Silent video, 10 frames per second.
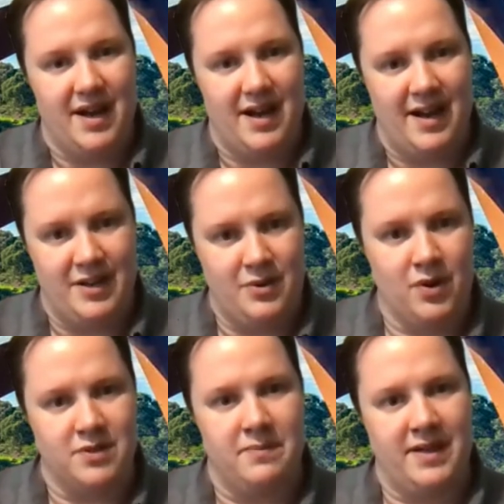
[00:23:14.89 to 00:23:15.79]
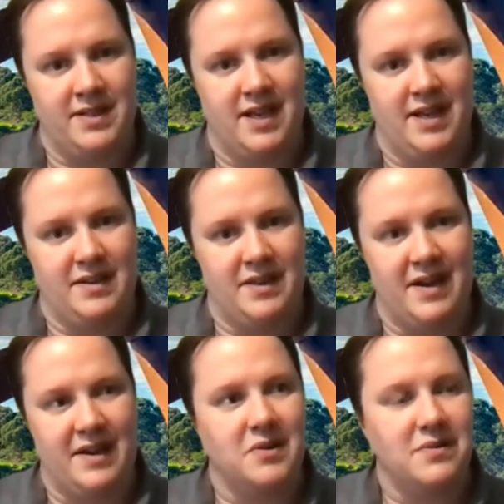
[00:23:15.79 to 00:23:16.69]
and you want to maintain
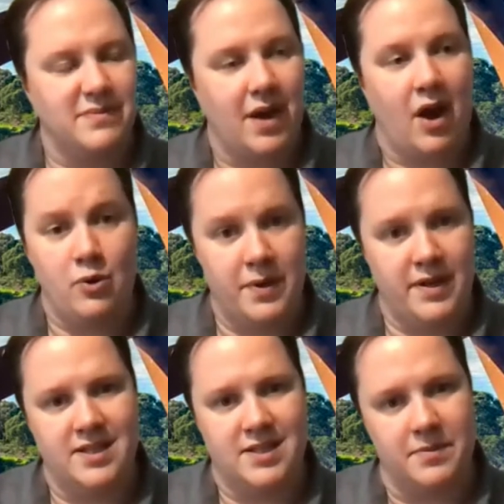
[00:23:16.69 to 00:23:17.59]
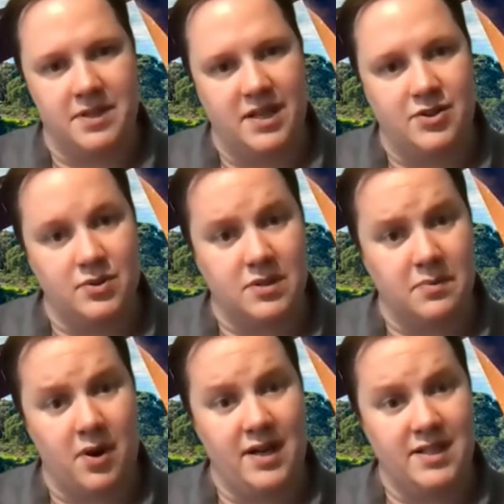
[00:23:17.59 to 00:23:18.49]
that openness to potential
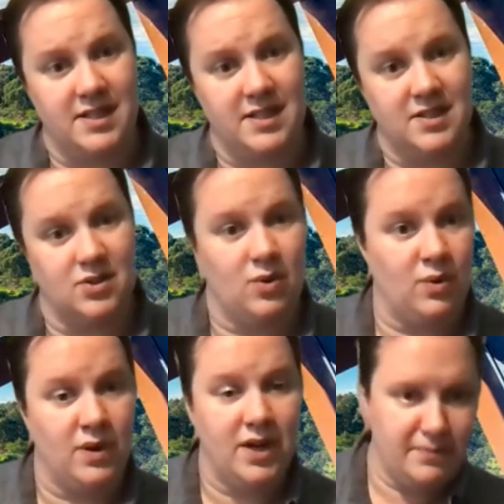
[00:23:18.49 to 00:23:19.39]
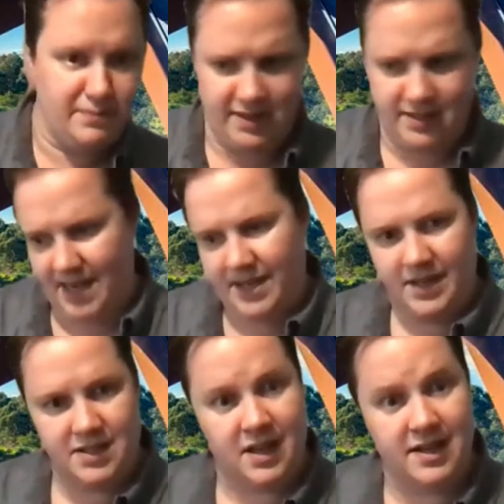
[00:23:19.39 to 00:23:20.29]
surprises or being taken in a
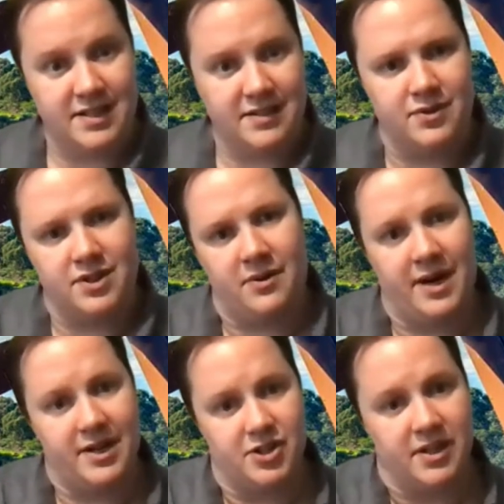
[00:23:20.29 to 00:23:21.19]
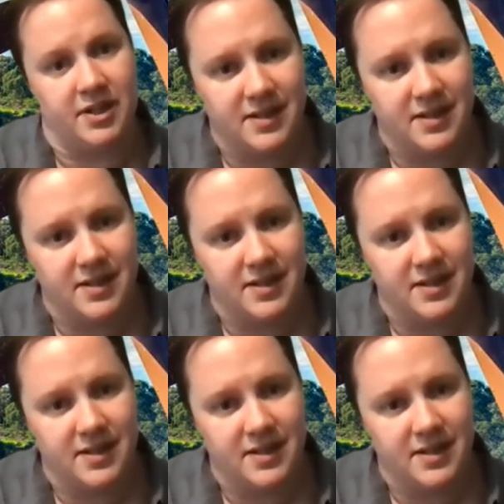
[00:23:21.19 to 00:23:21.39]
slightly different direction.